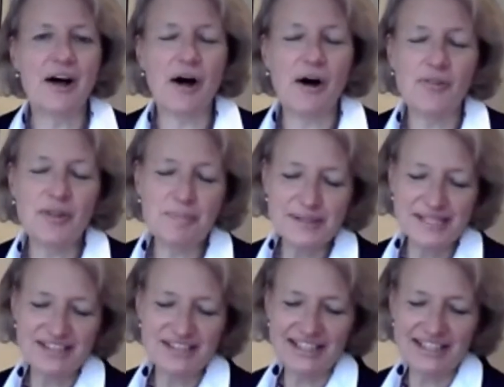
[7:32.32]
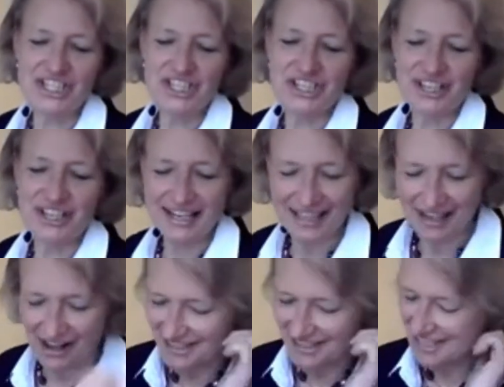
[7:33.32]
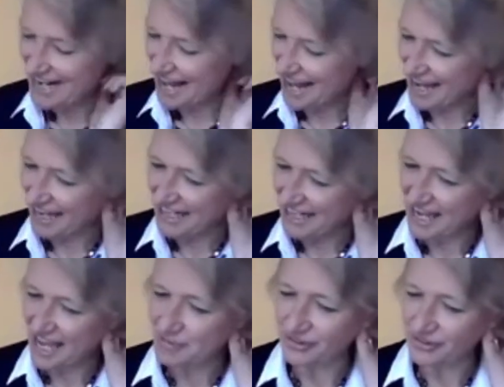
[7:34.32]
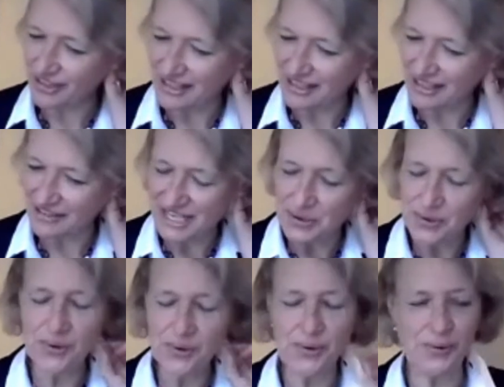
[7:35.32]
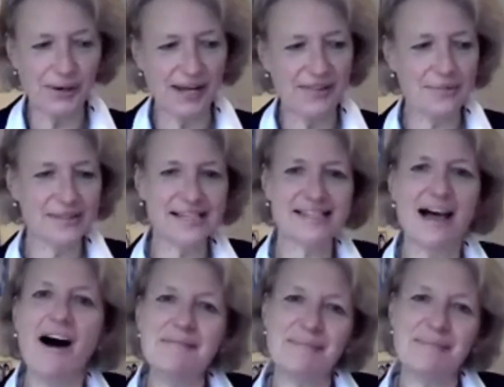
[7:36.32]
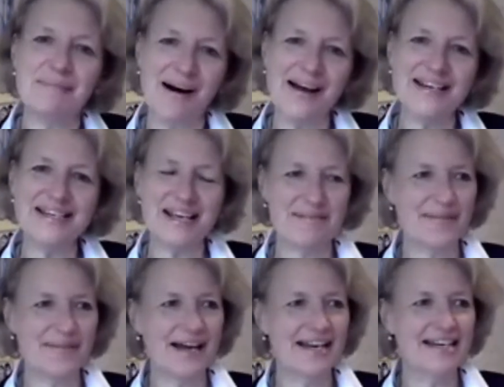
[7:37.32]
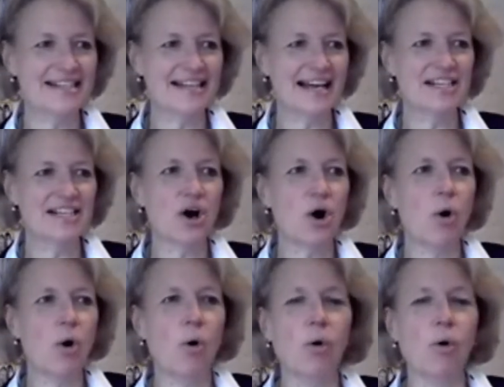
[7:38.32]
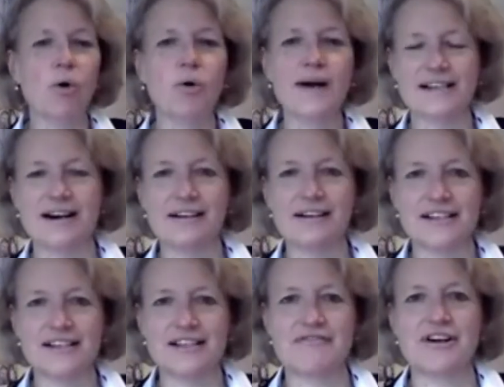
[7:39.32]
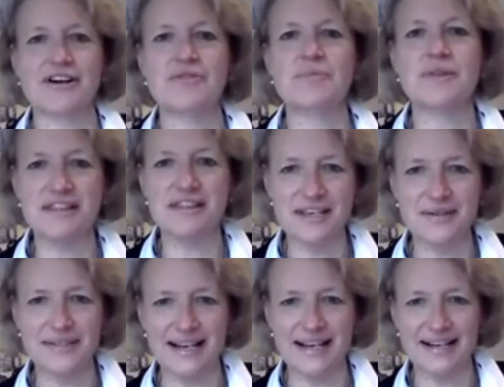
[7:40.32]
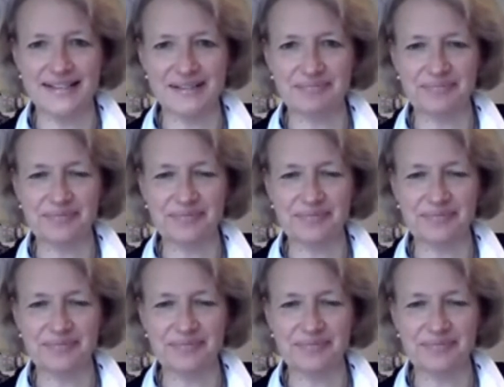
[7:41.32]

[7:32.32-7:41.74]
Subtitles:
On the positive attitude, I had a client today and he came on the video call and there was a sign behind him and it said, always answer the phone with enthusiasm.